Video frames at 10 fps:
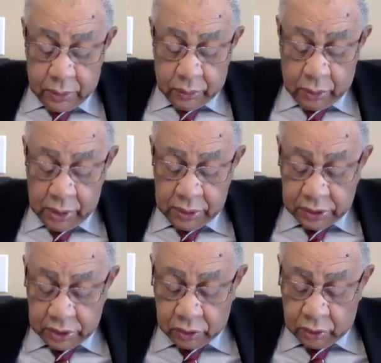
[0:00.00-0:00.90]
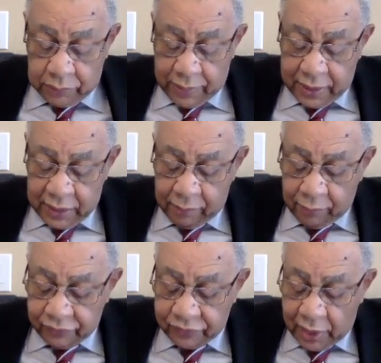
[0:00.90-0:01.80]
Knowledge is called by the name
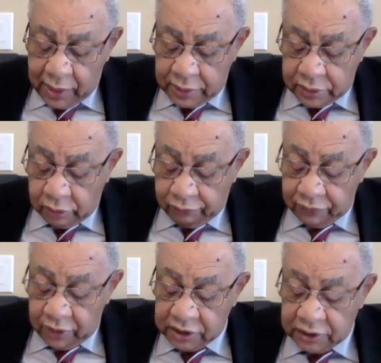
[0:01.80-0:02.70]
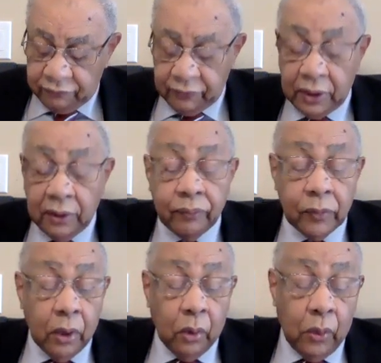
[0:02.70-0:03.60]
of science or philosophy
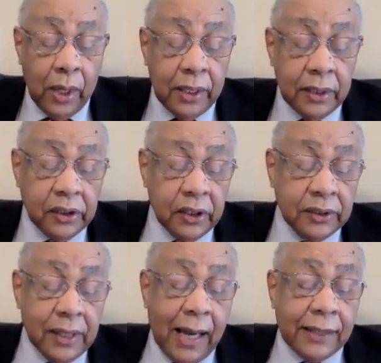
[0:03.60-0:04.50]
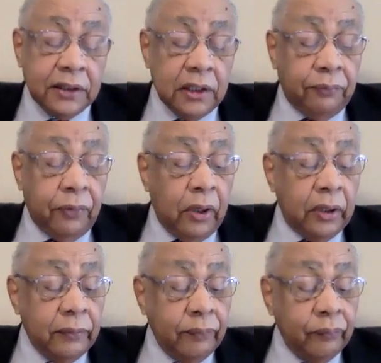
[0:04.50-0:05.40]
when it is acted
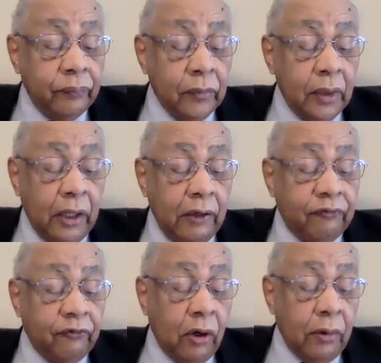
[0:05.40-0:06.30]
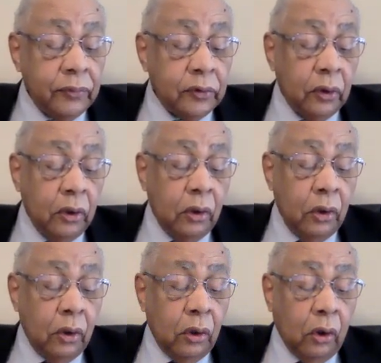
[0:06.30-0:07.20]
upon, informed,
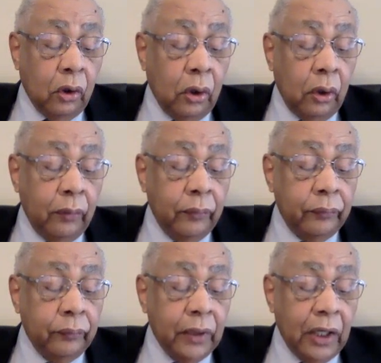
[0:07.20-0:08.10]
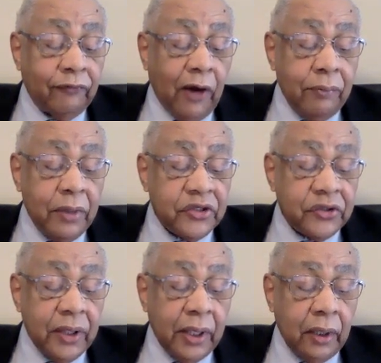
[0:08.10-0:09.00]
or, if I
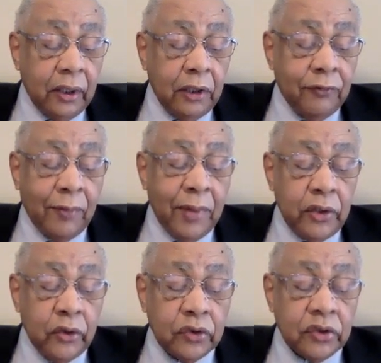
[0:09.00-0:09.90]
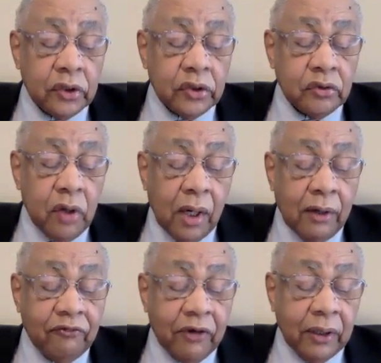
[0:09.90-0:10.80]
may use a
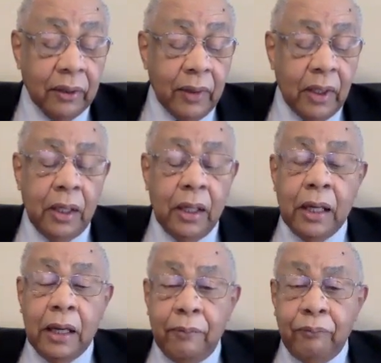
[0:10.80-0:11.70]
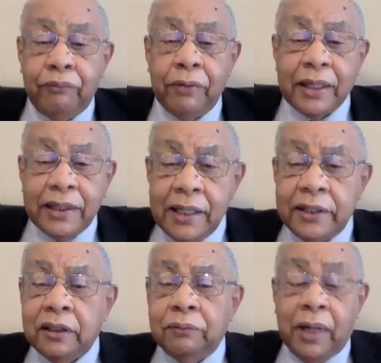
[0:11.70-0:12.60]
strong figure,
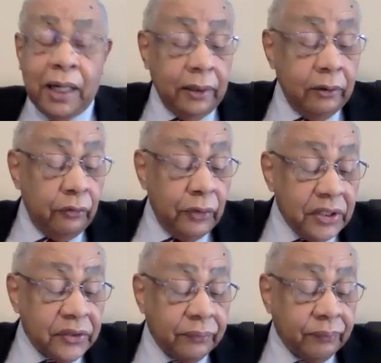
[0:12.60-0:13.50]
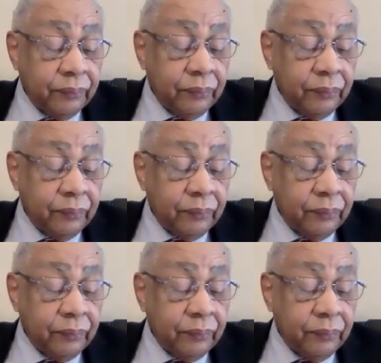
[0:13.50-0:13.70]
impregnated by reason.